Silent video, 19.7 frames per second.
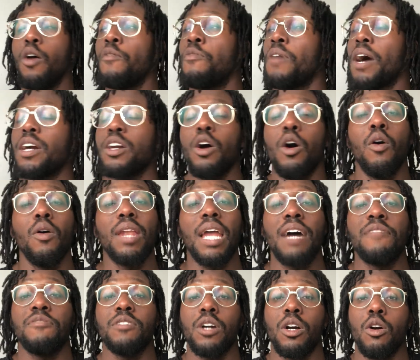throughout your whole
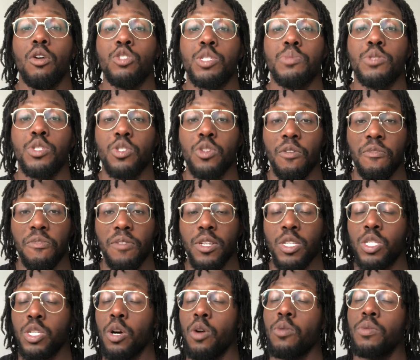life, you're going to be suffering.
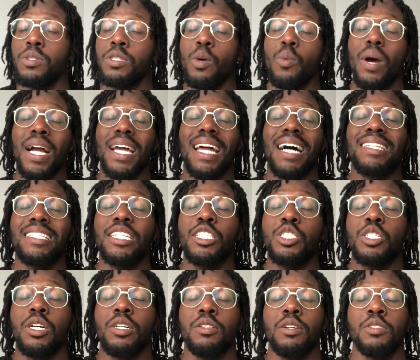So the working out
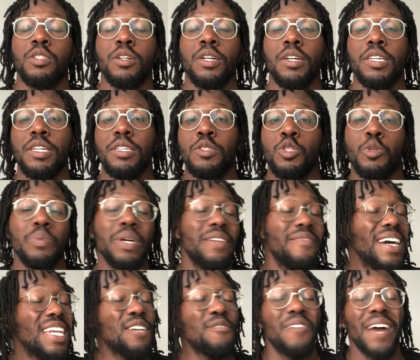teaches you to be
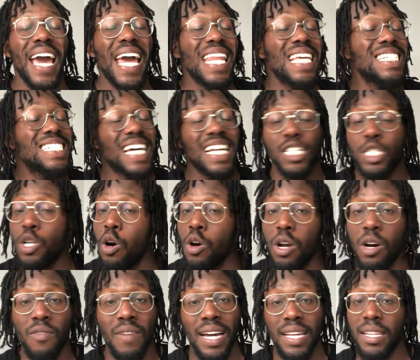ready for any challenge going
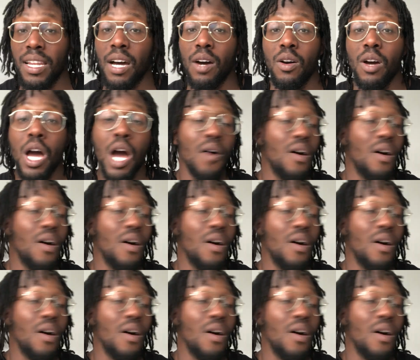on right now,